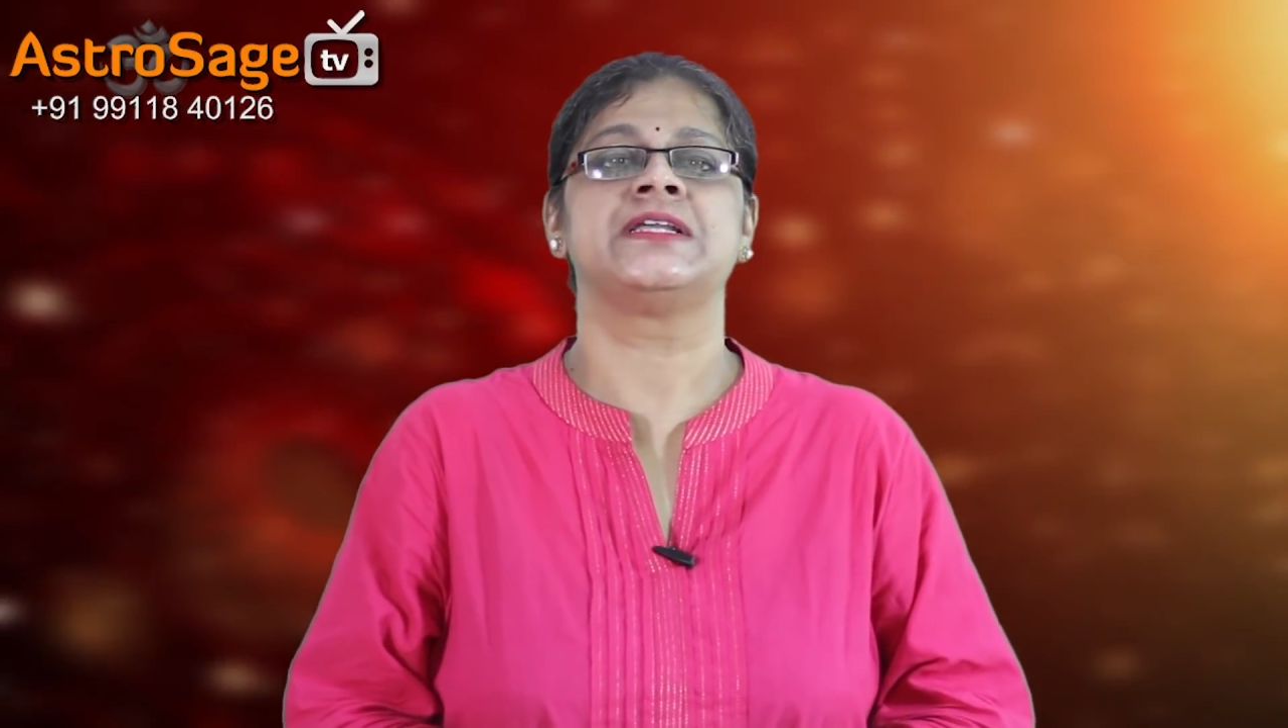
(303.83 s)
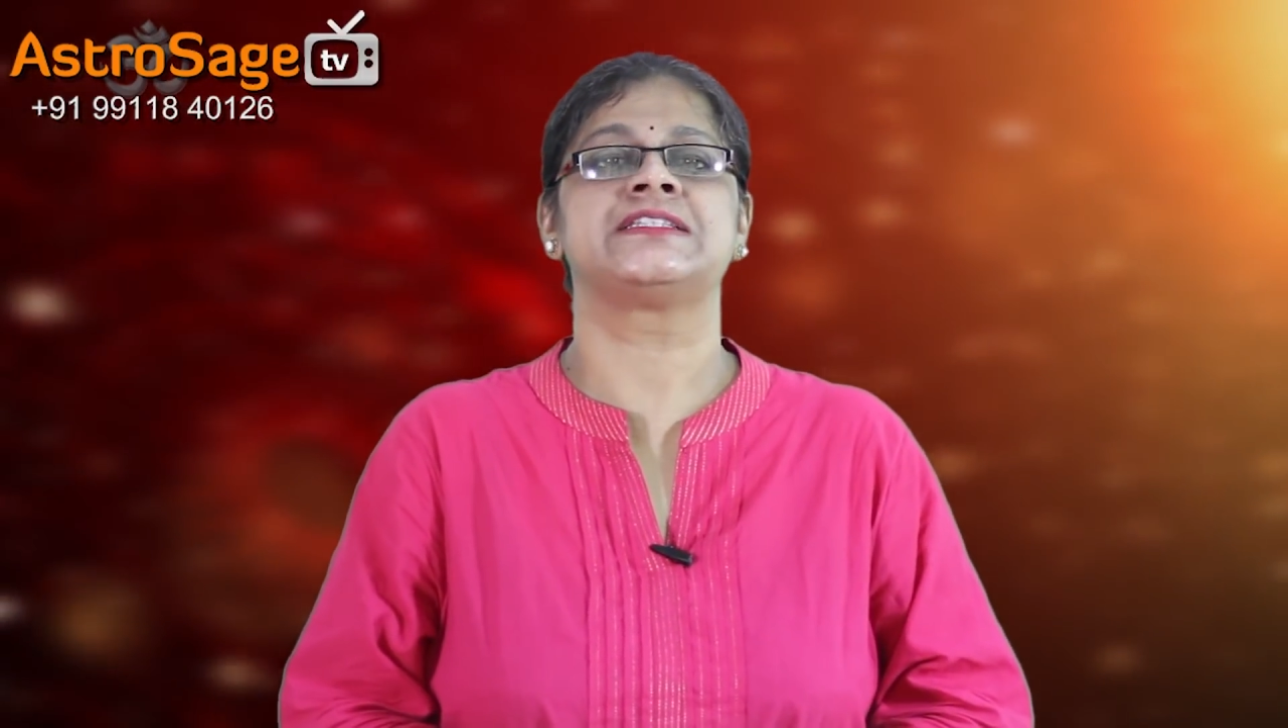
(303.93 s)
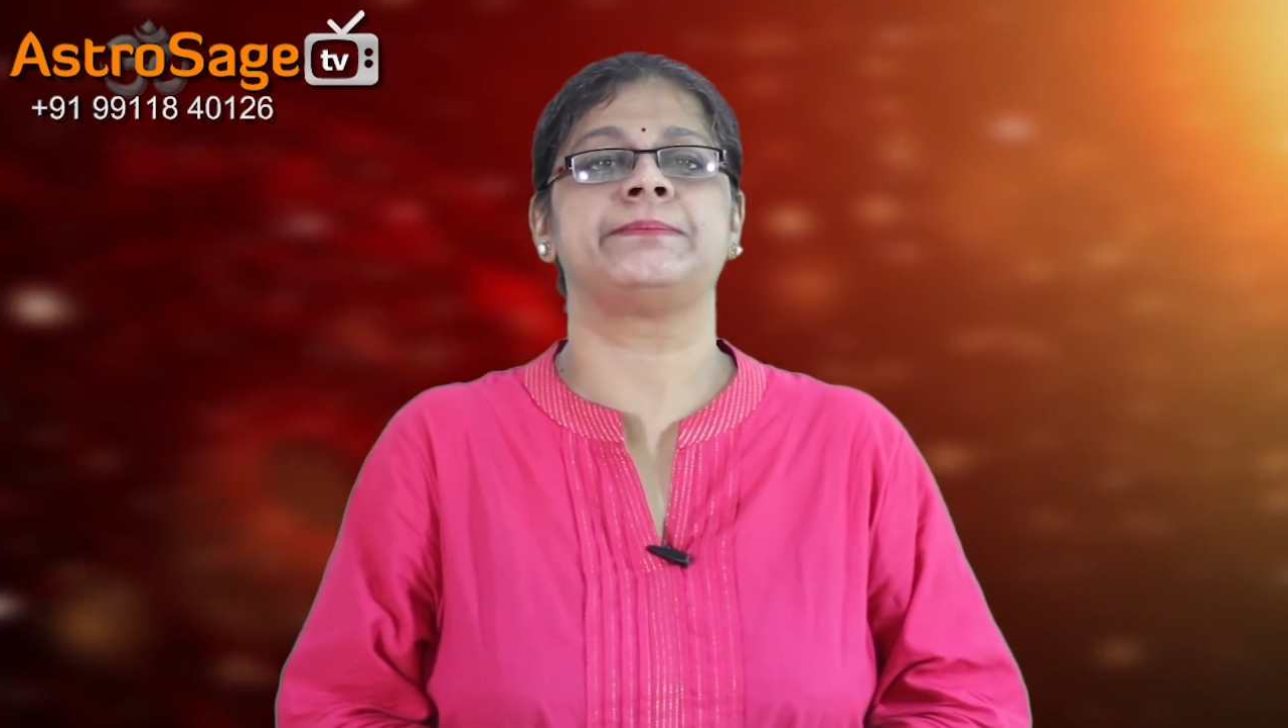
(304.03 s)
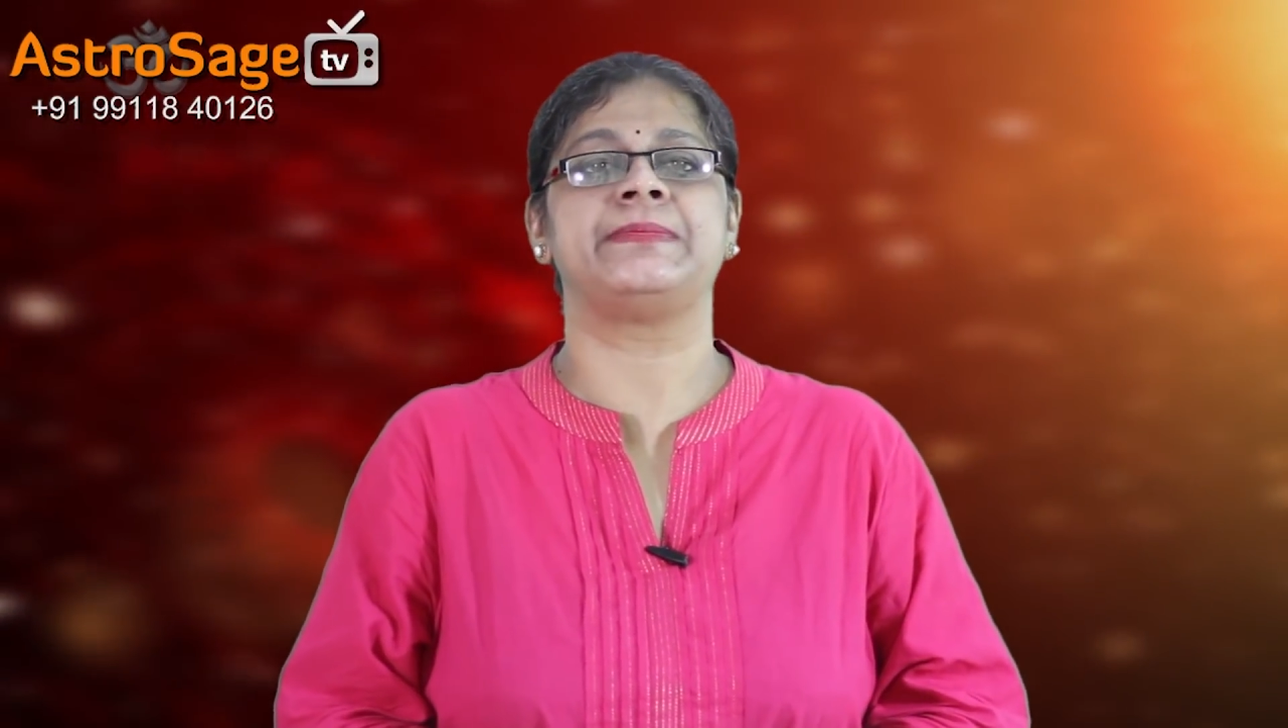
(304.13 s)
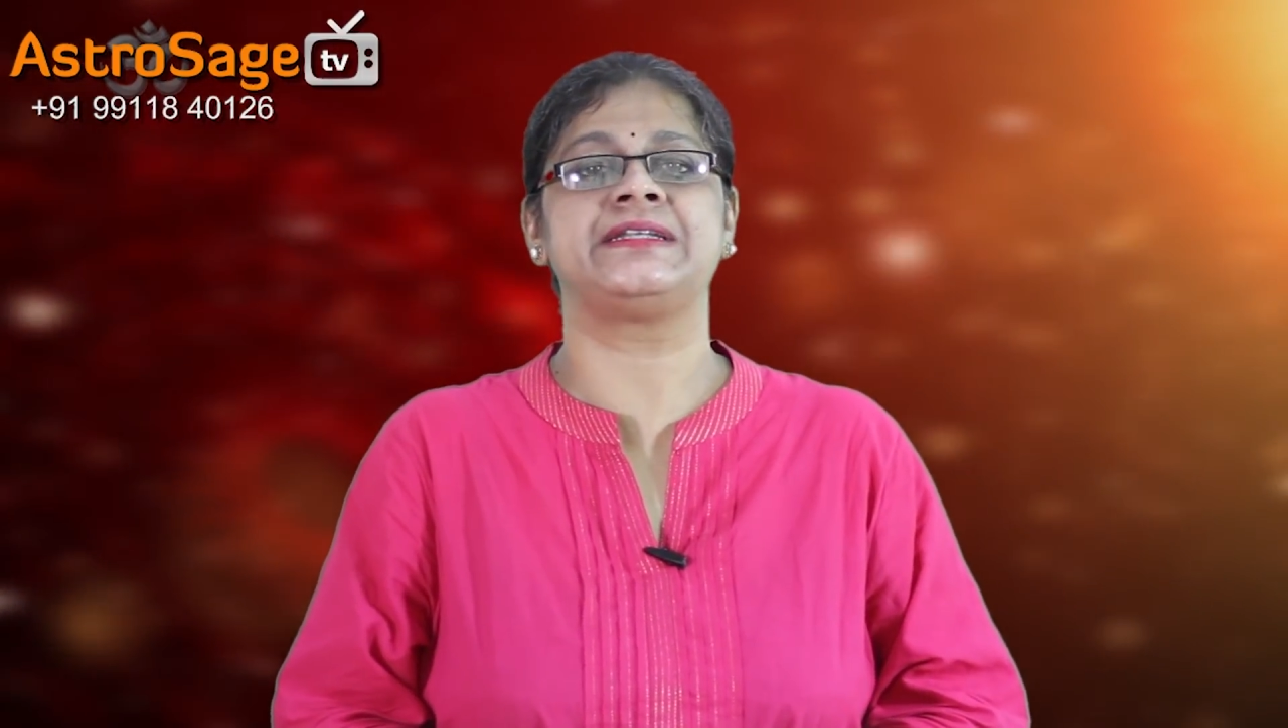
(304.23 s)

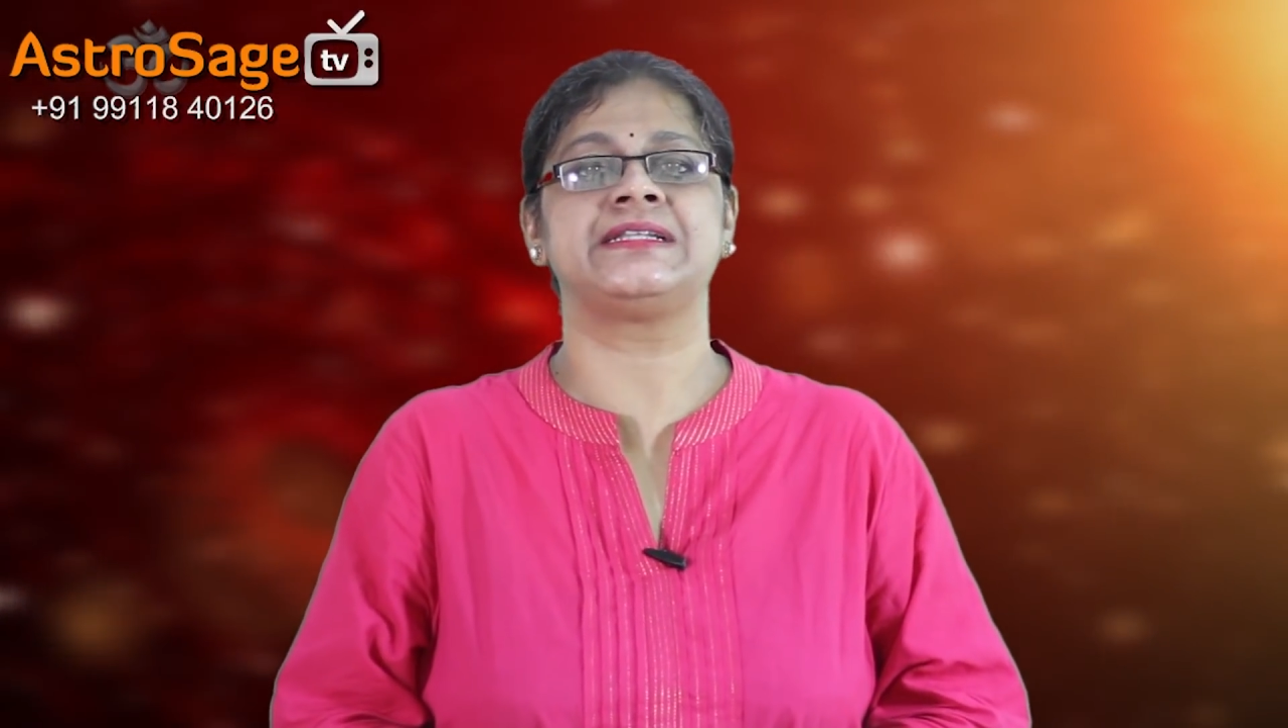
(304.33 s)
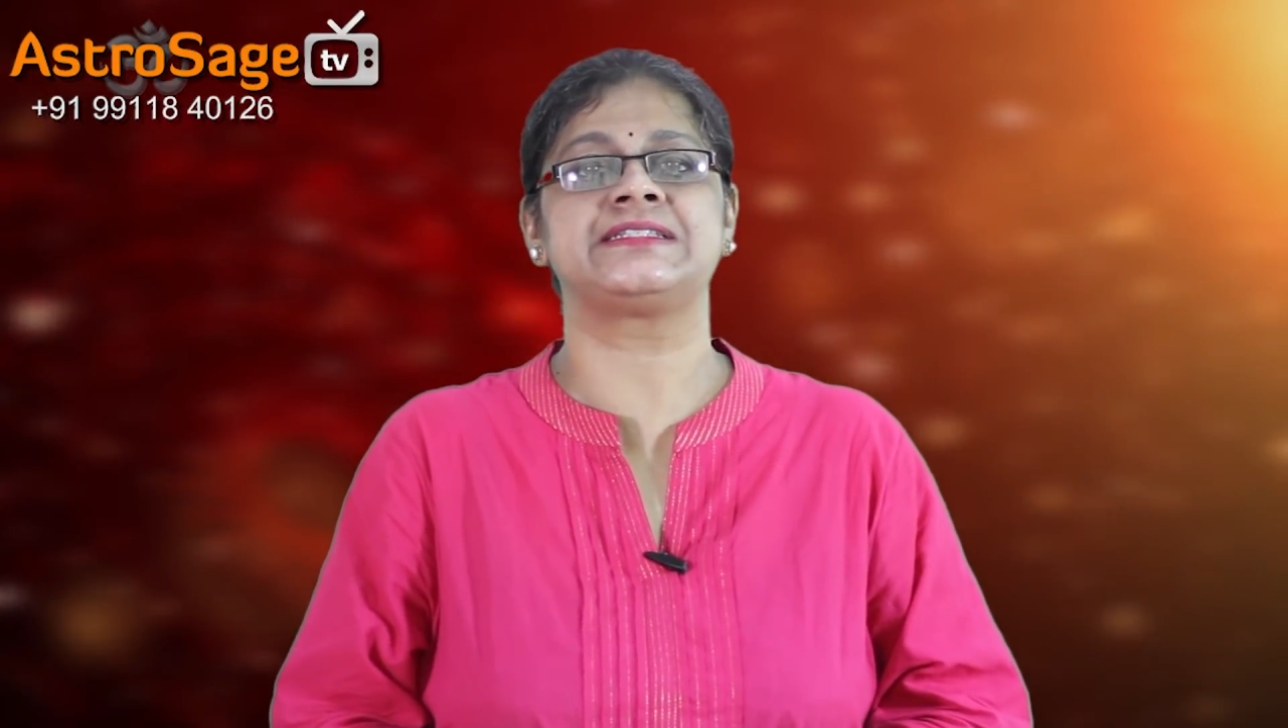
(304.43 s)
some mental